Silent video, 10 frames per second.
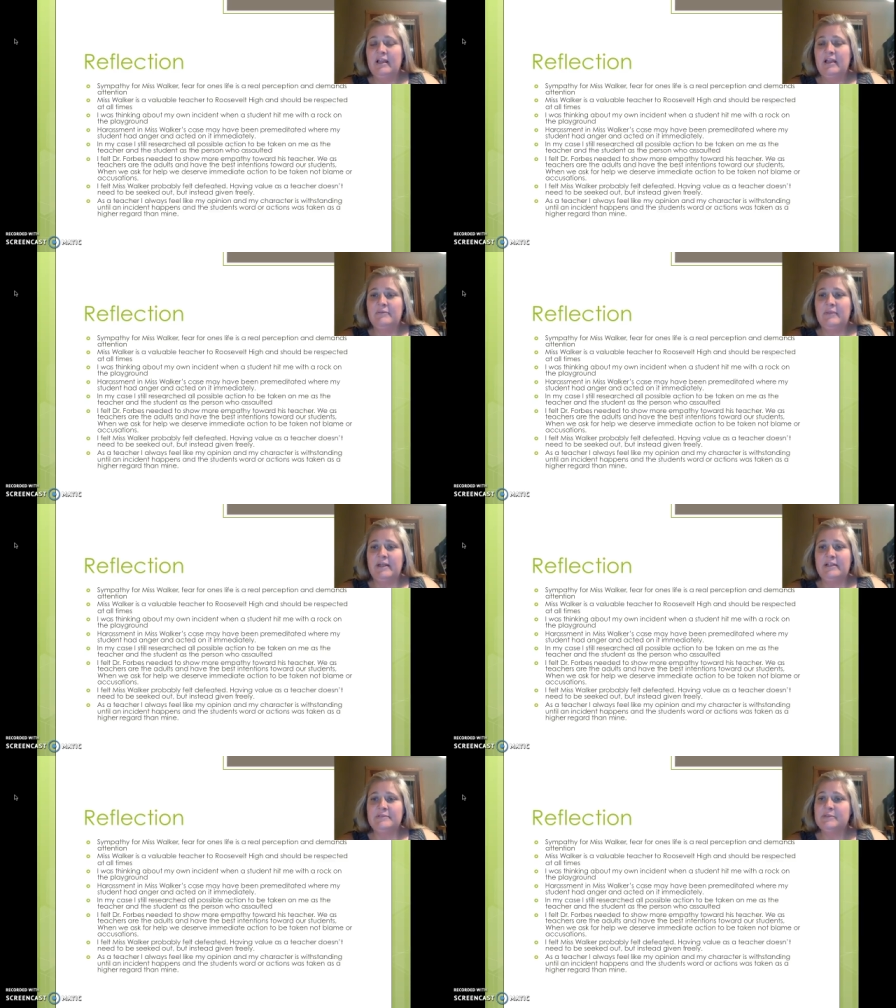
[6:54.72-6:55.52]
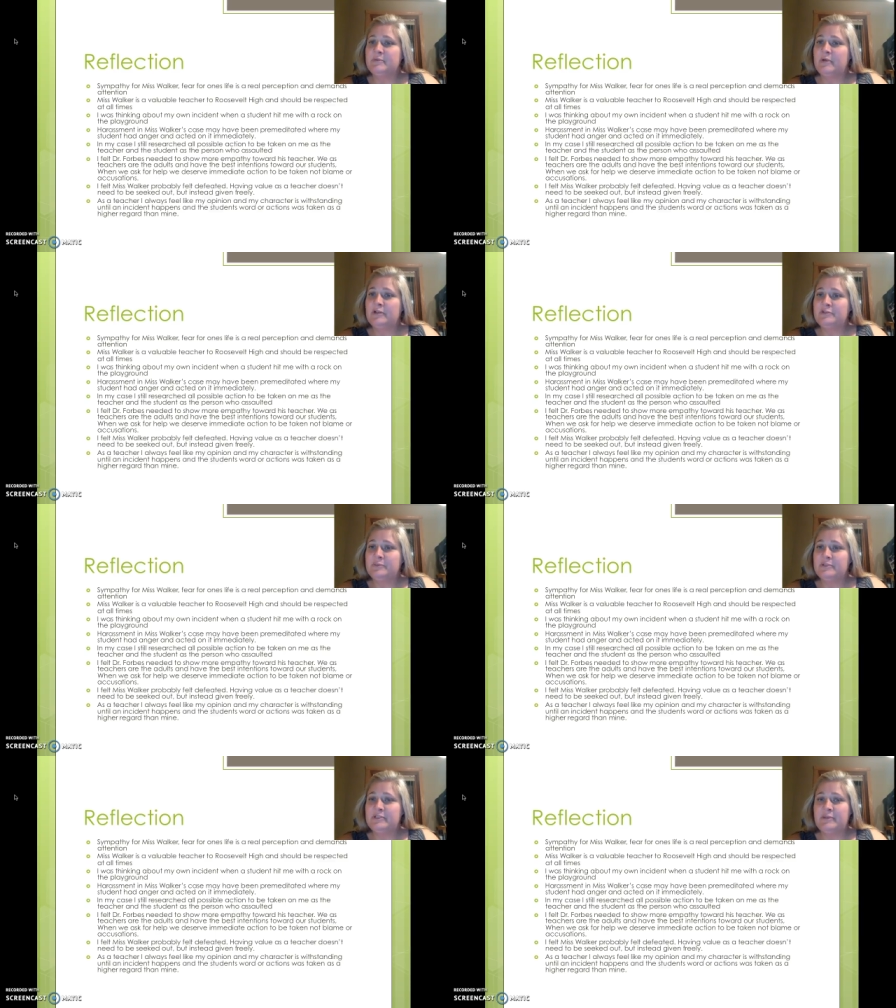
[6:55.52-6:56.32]
That is Miss Walker's
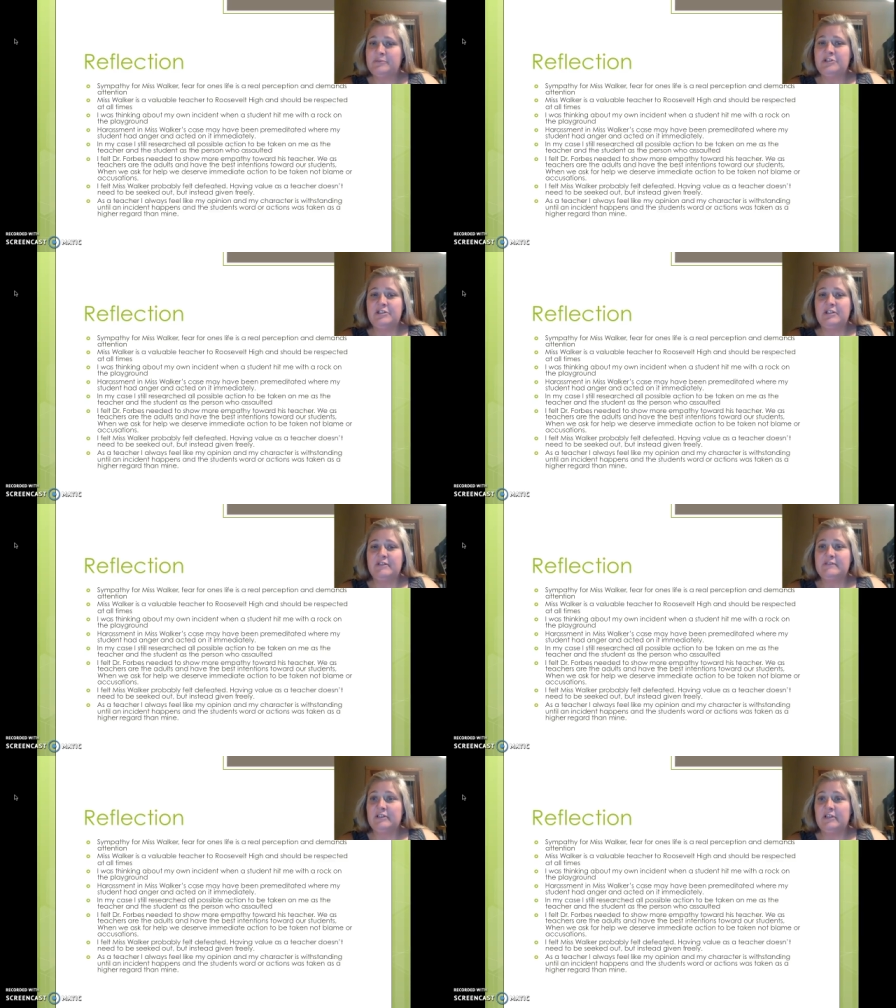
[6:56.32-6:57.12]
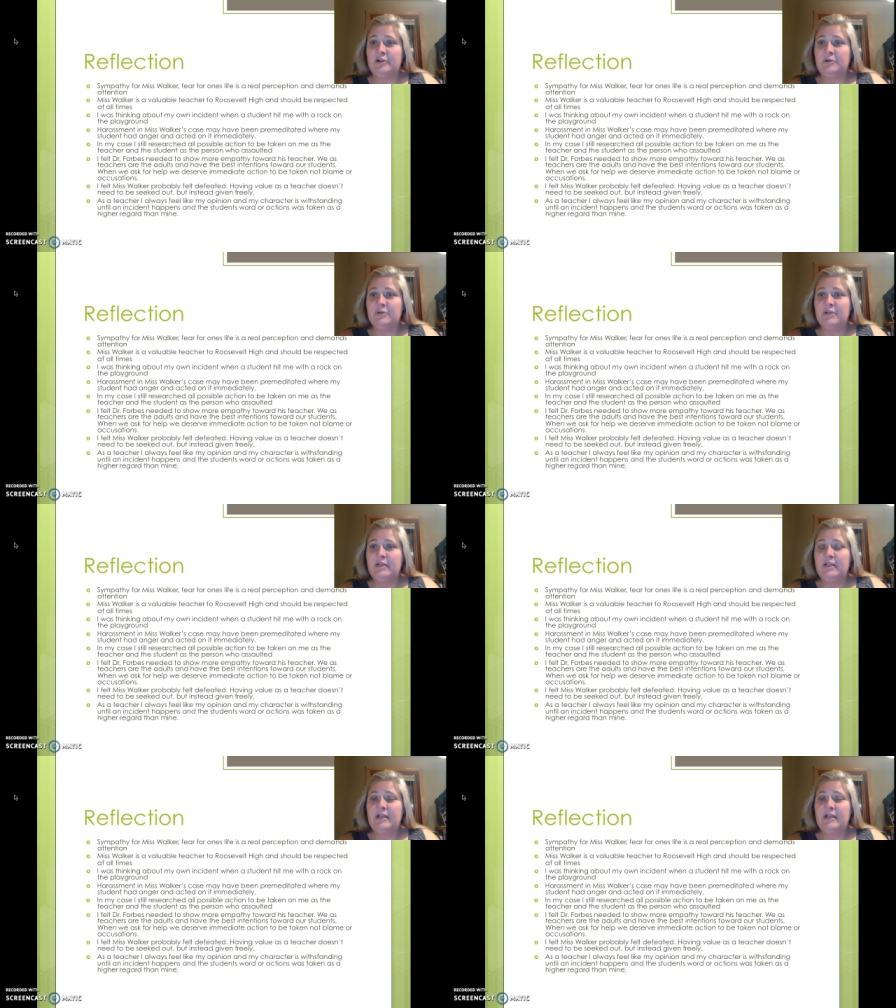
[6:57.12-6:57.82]
perception. She lives alone.